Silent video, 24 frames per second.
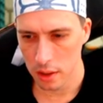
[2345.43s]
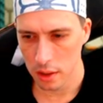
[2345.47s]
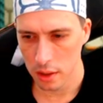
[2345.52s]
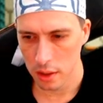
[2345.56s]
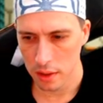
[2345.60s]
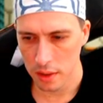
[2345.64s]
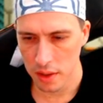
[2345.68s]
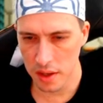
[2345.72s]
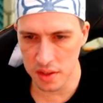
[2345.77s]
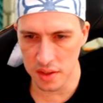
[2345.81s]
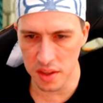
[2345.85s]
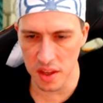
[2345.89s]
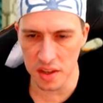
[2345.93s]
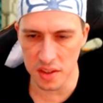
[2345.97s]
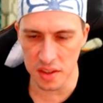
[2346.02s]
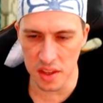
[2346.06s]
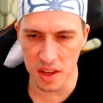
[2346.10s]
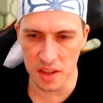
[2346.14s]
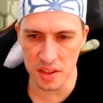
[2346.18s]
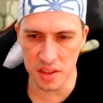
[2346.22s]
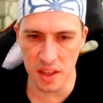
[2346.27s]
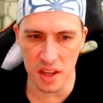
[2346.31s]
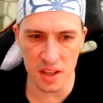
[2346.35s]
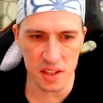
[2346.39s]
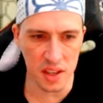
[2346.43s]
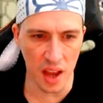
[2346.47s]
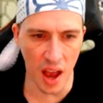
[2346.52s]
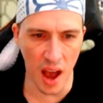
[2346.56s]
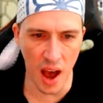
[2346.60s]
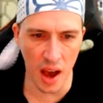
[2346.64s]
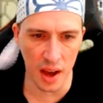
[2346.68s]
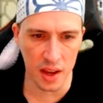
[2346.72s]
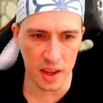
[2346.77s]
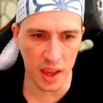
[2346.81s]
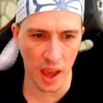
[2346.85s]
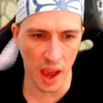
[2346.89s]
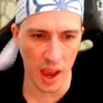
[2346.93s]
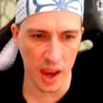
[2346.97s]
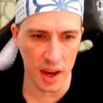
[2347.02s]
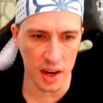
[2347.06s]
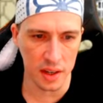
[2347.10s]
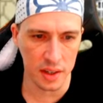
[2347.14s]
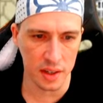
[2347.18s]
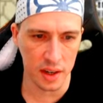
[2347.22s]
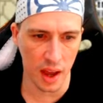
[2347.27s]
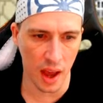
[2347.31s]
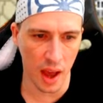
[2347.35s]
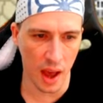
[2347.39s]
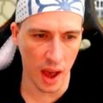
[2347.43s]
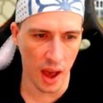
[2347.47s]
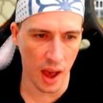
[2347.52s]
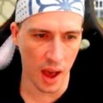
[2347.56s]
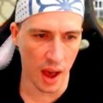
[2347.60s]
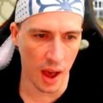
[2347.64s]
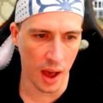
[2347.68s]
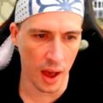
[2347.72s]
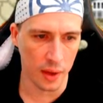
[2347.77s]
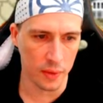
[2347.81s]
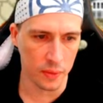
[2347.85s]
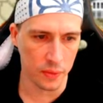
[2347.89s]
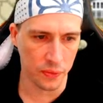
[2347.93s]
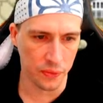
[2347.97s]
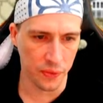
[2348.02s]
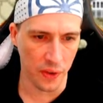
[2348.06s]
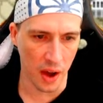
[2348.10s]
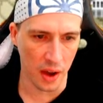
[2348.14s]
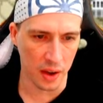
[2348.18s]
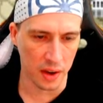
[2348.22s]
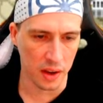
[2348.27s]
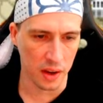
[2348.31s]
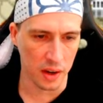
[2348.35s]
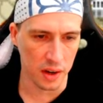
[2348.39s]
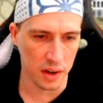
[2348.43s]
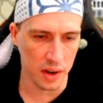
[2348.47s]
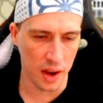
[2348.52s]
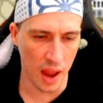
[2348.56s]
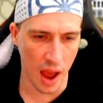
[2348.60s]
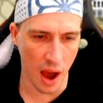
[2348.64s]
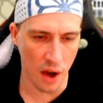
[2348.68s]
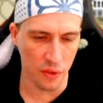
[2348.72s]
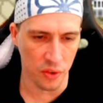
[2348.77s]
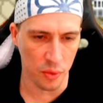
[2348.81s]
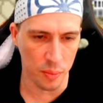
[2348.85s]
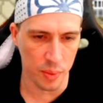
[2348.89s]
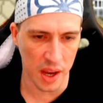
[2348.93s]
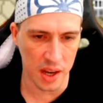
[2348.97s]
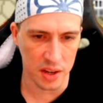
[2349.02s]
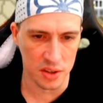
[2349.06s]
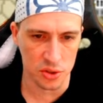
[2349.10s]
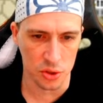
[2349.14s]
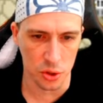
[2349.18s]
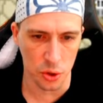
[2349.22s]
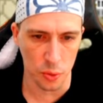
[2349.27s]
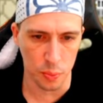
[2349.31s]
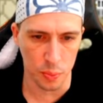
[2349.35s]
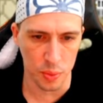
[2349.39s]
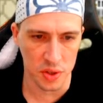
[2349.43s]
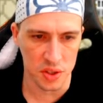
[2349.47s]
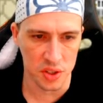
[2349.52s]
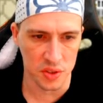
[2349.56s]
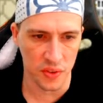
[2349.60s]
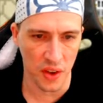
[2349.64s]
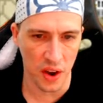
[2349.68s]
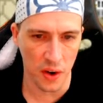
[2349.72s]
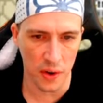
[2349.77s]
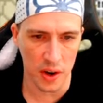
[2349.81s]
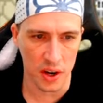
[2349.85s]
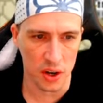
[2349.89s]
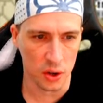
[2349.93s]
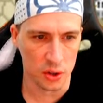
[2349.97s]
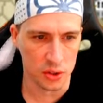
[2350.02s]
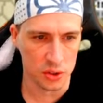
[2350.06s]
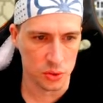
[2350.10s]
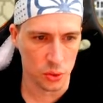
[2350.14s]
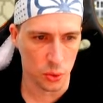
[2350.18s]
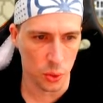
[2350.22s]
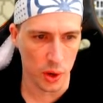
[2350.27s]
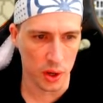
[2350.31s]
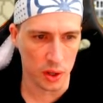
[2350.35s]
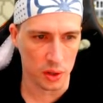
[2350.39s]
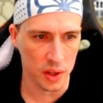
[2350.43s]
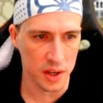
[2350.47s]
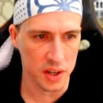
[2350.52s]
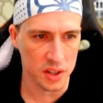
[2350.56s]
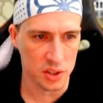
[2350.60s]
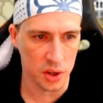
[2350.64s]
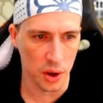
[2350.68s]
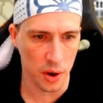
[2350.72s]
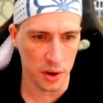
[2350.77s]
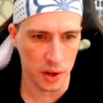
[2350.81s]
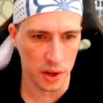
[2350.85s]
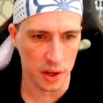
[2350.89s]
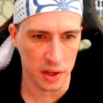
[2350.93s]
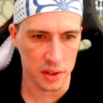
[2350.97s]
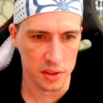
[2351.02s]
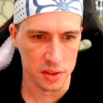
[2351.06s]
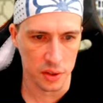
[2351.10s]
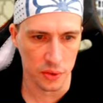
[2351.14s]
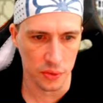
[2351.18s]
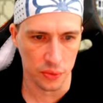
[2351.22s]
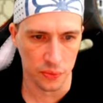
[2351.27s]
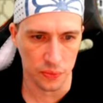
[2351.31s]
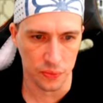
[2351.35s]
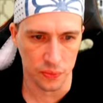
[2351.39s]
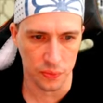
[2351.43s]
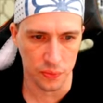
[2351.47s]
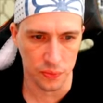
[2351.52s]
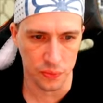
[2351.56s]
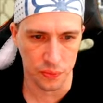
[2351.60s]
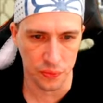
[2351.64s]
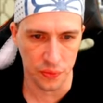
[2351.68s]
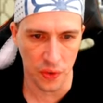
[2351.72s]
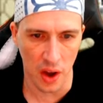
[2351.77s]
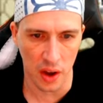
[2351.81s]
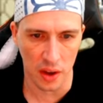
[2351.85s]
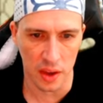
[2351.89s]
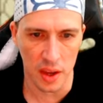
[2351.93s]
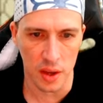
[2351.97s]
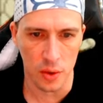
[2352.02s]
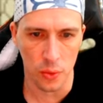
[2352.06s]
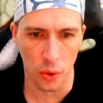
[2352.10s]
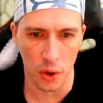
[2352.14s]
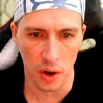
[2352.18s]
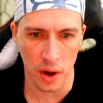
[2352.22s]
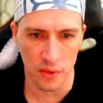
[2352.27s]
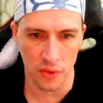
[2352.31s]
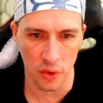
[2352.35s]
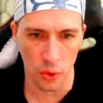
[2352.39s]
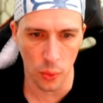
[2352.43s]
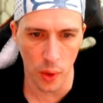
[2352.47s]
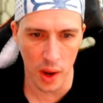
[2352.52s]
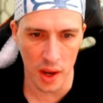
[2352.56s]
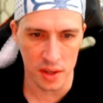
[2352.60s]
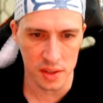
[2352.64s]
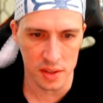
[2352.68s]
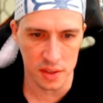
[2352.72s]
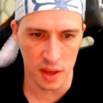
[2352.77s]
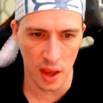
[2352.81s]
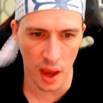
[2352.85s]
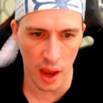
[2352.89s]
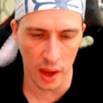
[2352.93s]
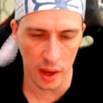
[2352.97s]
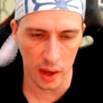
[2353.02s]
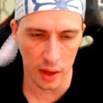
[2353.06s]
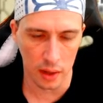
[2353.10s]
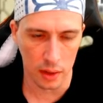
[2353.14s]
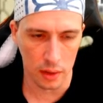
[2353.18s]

This arcade fucking alphabet soup is very quickly turning into fucking whatever Wednesday.